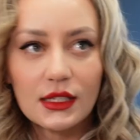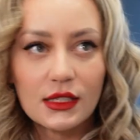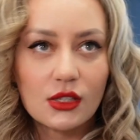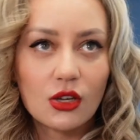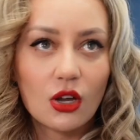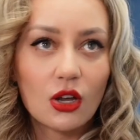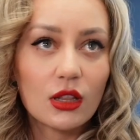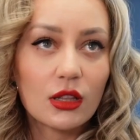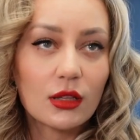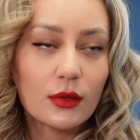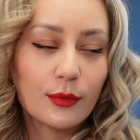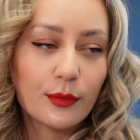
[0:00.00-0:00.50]
It's
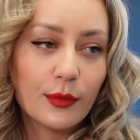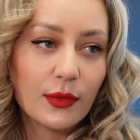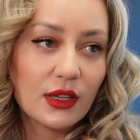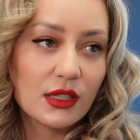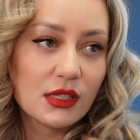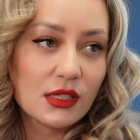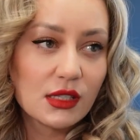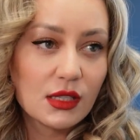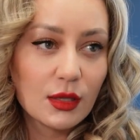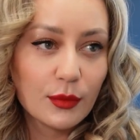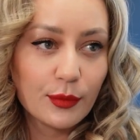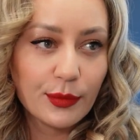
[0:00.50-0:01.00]

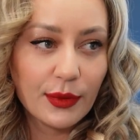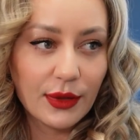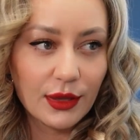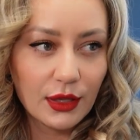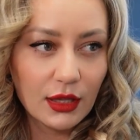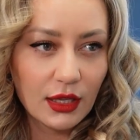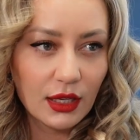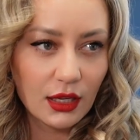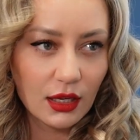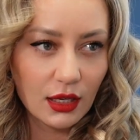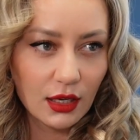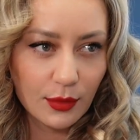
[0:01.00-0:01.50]
the
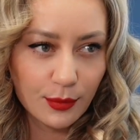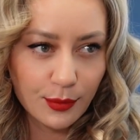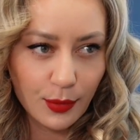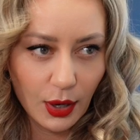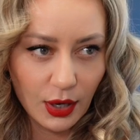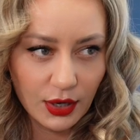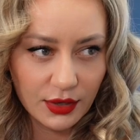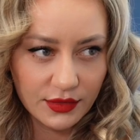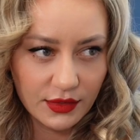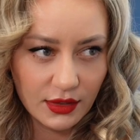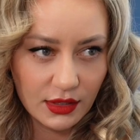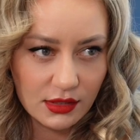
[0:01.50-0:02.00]
billing
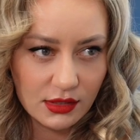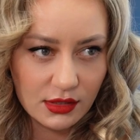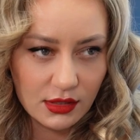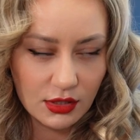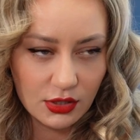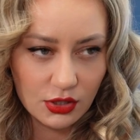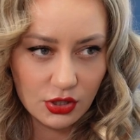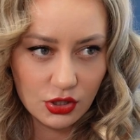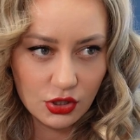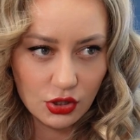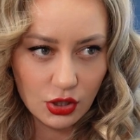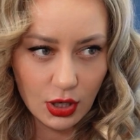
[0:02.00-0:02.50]
part that's
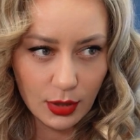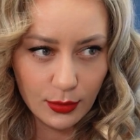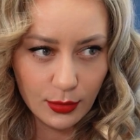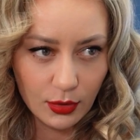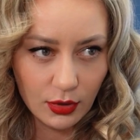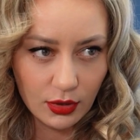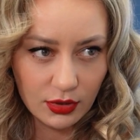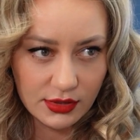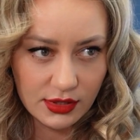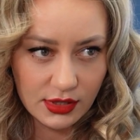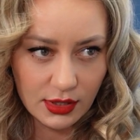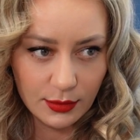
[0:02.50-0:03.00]
the
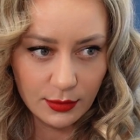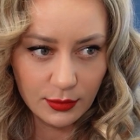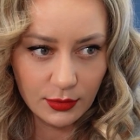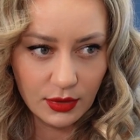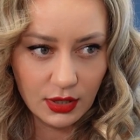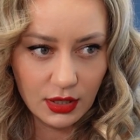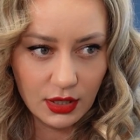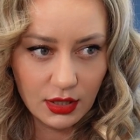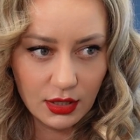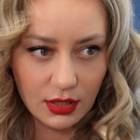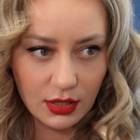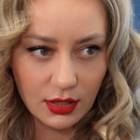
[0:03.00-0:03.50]

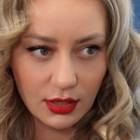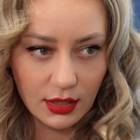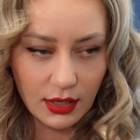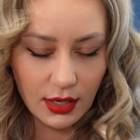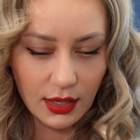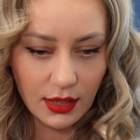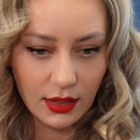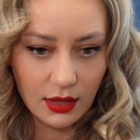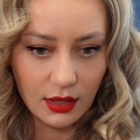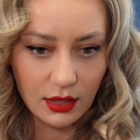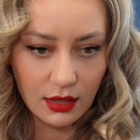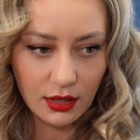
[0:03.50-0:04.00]
troublesome
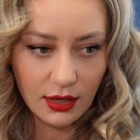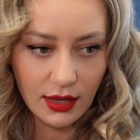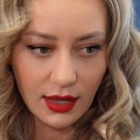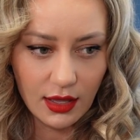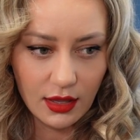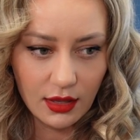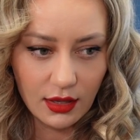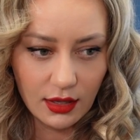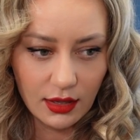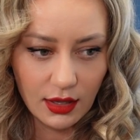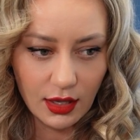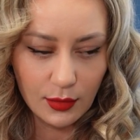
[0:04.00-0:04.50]
and
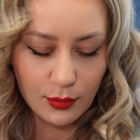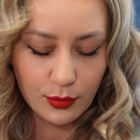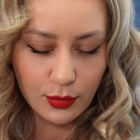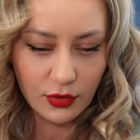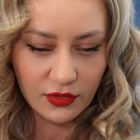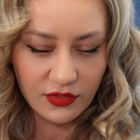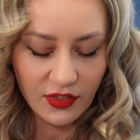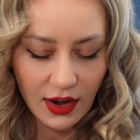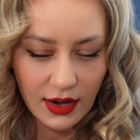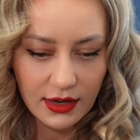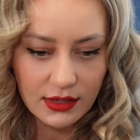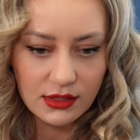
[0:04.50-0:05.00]
that
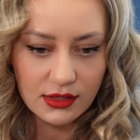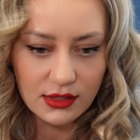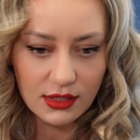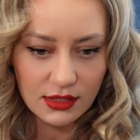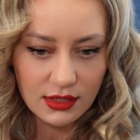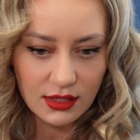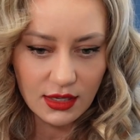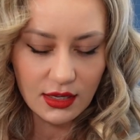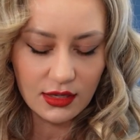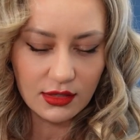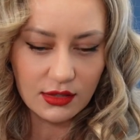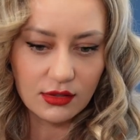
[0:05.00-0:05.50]
provides
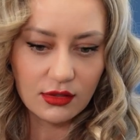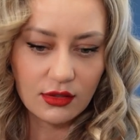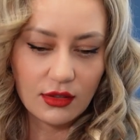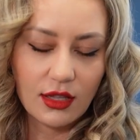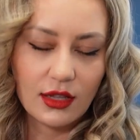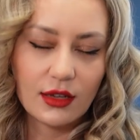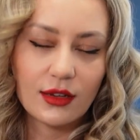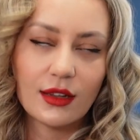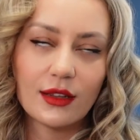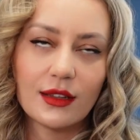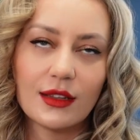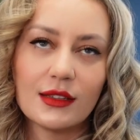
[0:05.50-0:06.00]
this,
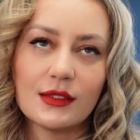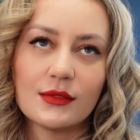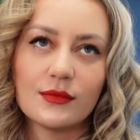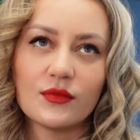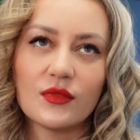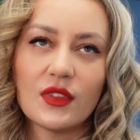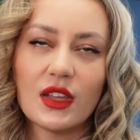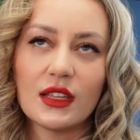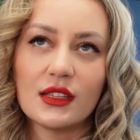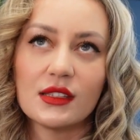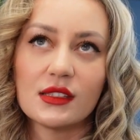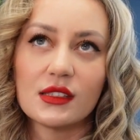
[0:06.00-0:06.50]
that
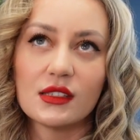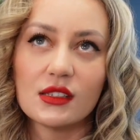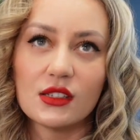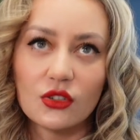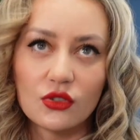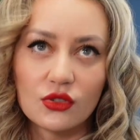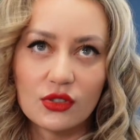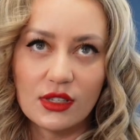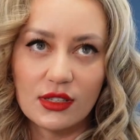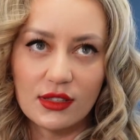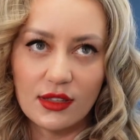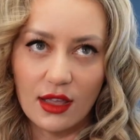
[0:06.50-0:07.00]

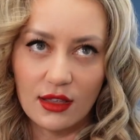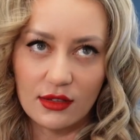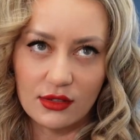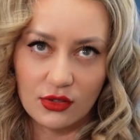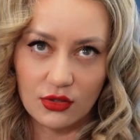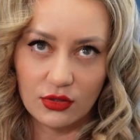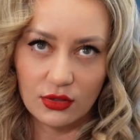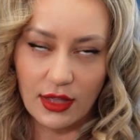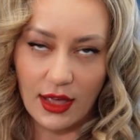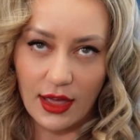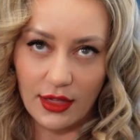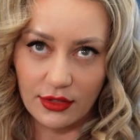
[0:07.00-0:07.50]
instills this
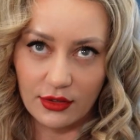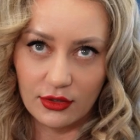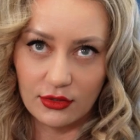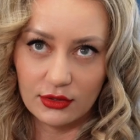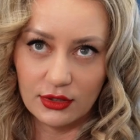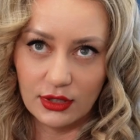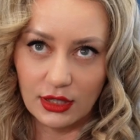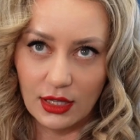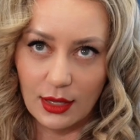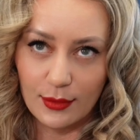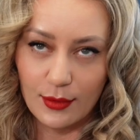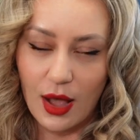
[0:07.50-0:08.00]
ethical
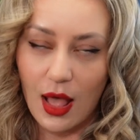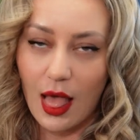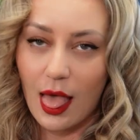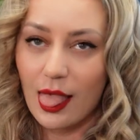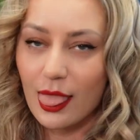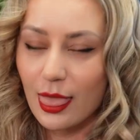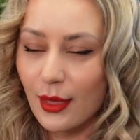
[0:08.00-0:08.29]
dilemma.